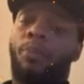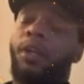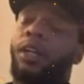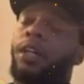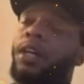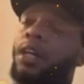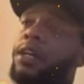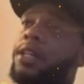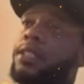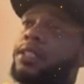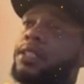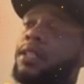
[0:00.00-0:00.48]

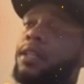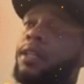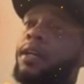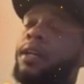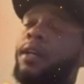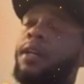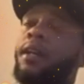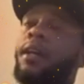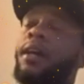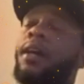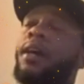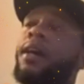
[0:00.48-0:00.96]
Because
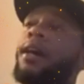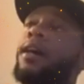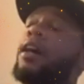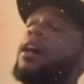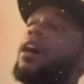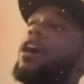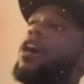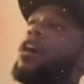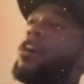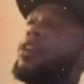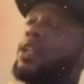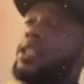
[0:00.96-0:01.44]

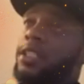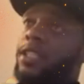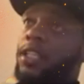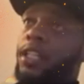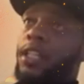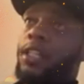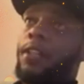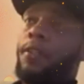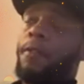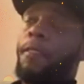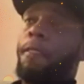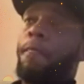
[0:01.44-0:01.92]

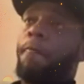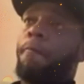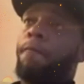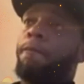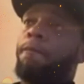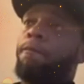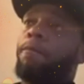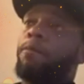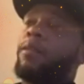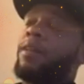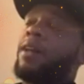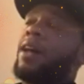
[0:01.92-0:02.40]
honestly,
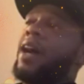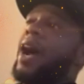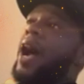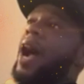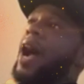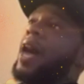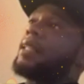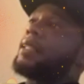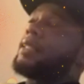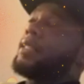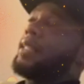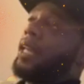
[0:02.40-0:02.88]

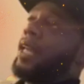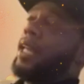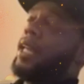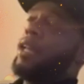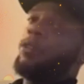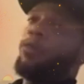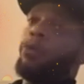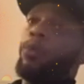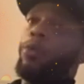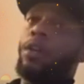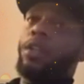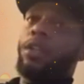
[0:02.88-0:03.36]
I
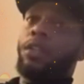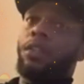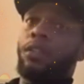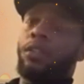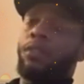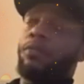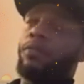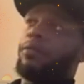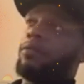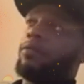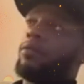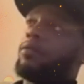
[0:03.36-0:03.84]
didn't want
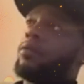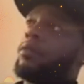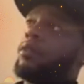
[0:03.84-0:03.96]
to